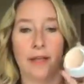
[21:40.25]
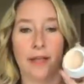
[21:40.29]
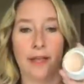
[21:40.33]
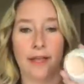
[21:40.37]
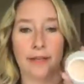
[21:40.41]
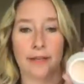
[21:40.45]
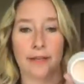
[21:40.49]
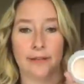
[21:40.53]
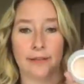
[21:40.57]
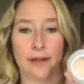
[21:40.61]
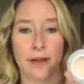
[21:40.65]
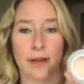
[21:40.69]

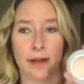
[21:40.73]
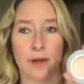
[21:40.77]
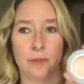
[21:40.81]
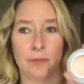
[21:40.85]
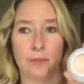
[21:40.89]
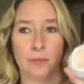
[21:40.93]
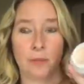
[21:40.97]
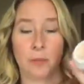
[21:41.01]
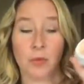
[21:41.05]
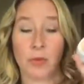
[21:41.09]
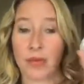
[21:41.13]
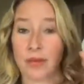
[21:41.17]
And
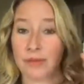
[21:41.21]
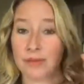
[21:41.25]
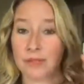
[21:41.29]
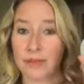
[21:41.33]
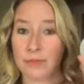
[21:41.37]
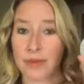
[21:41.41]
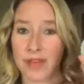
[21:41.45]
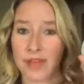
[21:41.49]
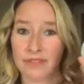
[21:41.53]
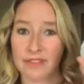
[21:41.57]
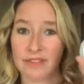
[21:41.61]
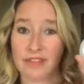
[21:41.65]
we also
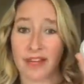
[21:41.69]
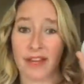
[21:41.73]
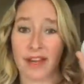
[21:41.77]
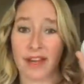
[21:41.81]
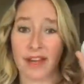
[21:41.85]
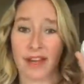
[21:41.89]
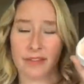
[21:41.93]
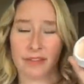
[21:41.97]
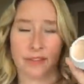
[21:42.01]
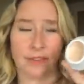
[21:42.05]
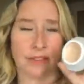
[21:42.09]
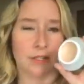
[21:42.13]
have an
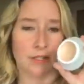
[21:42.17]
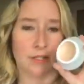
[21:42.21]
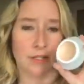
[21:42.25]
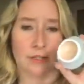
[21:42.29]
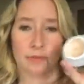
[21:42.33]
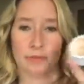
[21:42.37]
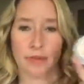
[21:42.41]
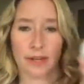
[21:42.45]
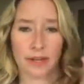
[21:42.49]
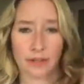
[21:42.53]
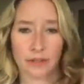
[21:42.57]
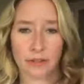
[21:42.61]
eye, like just a
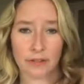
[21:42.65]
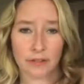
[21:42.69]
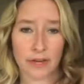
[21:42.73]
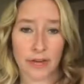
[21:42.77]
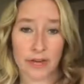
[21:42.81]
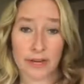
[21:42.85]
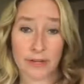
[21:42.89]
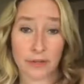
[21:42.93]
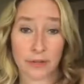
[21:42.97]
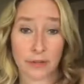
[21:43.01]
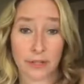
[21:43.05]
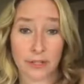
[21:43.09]
regular
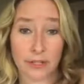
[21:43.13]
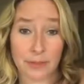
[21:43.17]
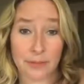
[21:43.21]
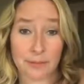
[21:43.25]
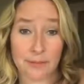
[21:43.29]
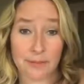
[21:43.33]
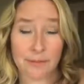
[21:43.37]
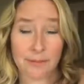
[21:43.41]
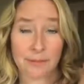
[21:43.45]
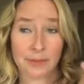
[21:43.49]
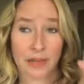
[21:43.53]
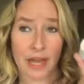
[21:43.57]
eye
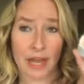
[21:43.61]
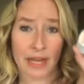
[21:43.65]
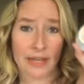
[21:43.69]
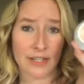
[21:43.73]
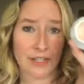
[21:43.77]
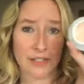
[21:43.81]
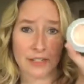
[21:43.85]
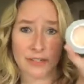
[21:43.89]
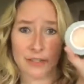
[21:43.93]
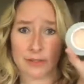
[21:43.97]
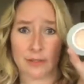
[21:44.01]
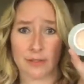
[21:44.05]
cream. I
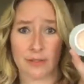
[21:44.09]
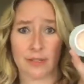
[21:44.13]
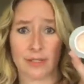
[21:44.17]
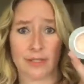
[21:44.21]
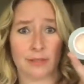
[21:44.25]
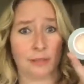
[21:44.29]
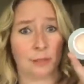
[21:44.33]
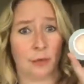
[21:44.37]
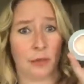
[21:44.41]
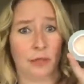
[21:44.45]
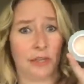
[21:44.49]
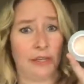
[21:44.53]
just use this
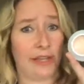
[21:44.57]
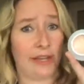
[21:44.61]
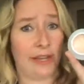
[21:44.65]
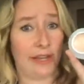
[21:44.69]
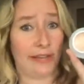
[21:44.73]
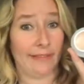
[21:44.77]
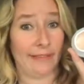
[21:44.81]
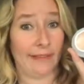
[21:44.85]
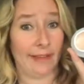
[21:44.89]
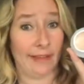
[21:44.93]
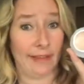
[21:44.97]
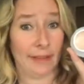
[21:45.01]
morning
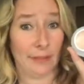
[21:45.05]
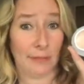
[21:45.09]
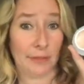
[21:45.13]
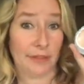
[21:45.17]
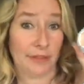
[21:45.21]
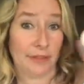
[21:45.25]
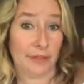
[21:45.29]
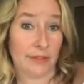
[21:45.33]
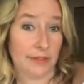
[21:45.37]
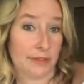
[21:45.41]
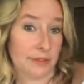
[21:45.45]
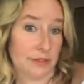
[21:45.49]
and night
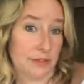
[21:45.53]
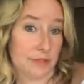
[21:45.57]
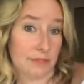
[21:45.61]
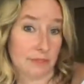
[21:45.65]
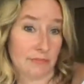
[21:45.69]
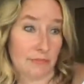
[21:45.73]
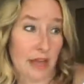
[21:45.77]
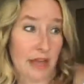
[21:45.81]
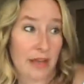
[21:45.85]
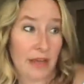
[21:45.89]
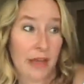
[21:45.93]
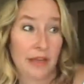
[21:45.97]
because
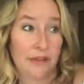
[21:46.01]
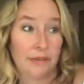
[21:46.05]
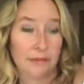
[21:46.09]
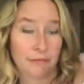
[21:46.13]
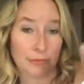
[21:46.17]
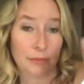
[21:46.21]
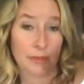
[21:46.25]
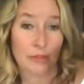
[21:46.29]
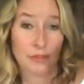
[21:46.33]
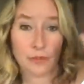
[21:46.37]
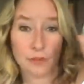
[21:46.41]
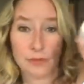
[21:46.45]
I've
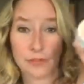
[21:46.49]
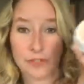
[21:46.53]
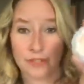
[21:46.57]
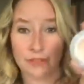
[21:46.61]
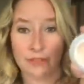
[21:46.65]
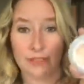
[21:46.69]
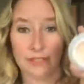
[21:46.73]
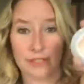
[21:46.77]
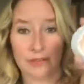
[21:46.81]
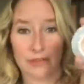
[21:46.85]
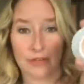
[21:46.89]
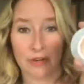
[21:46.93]
been using
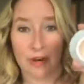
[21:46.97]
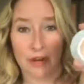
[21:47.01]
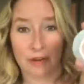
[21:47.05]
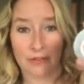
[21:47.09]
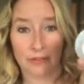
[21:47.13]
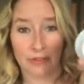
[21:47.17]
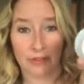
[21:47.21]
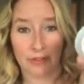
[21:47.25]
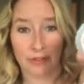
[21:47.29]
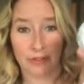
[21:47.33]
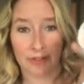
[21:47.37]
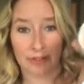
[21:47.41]
this
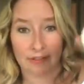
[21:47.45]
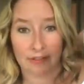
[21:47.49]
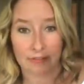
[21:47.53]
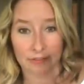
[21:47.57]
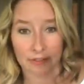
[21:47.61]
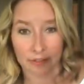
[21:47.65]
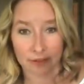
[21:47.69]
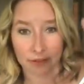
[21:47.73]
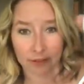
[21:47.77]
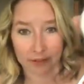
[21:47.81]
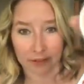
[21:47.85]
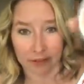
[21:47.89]
forever, and I
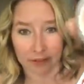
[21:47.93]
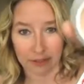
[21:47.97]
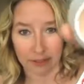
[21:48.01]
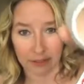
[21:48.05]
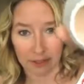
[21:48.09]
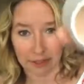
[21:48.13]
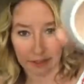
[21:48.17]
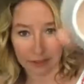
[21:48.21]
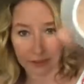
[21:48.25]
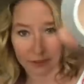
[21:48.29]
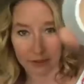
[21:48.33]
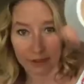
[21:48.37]
literally,
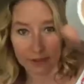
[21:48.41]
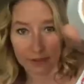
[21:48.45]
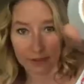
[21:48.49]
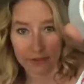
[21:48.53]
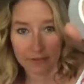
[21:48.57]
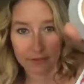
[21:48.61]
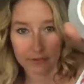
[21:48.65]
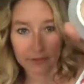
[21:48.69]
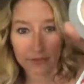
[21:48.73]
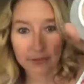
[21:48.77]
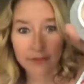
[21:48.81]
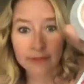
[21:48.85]
like, there's
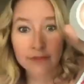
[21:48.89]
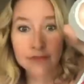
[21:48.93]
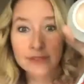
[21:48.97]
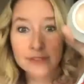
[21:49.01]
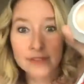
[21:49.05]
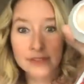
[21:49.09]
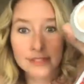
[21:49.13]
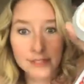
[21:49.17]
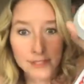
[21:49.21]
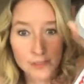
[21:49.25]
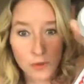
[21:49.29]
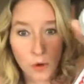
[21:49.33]

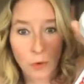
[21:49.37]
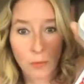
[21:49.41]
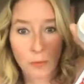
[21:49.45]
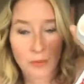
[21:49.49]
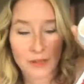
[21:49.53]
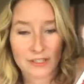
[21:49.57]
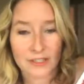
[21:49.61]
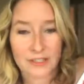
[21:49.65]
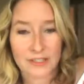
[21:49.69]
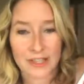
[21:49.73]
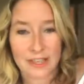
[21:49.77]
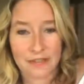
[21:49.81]
so
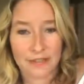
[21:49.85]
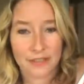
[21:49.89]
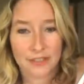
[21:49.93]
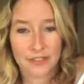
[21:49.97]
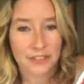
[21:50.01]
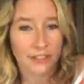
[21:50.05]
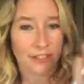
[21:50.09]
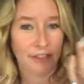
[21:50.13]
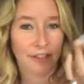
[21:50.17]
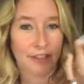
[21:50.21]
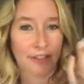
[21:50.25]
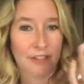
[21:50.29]
much left in
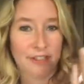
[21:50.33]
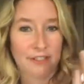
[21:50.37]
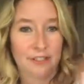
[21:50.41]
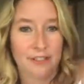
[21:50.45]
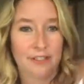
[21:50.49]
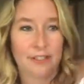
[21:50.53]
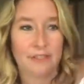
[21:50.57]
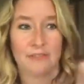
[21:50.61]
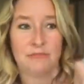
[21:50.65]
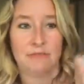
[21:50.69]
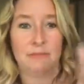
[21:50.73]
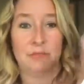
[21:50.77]
here. I
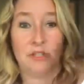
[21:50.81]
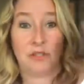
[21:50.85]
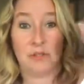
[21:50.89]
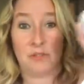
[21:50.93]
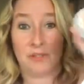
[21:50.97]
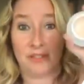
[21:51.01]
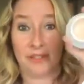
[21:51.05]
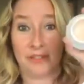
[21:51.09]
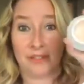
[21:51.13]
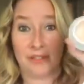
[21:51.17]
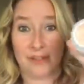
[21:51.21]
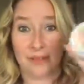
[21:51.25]
just have been
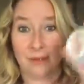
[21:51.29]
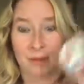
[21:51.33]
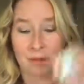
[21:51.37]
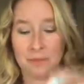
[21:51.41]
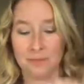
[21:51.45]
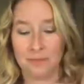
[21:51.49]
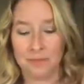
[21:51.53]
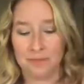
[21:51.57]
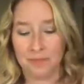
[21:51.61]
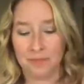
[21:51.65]
using this one.